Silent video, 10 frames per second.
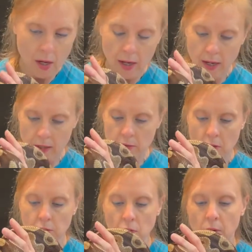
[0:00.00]
And it's
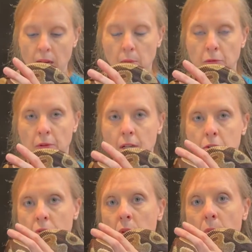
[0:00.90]
also camouflaged
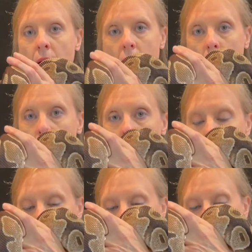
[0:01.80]
from the bottom. Look
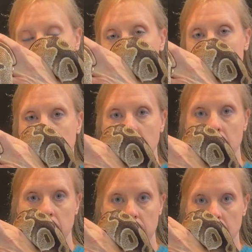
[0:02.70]
at its belly
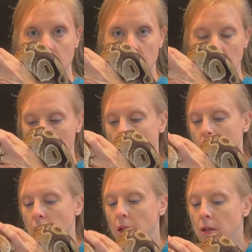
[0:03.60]
scales,
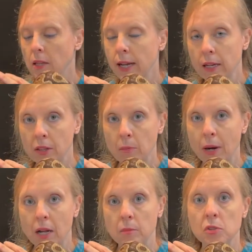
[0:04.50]
kind of light on the
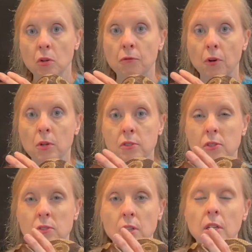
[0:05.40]
bottom. So if Otis
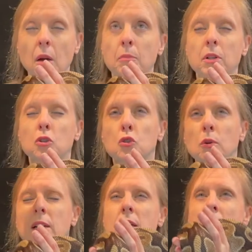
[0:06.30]
is sitting up in a
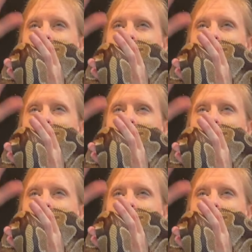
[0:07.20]
tree,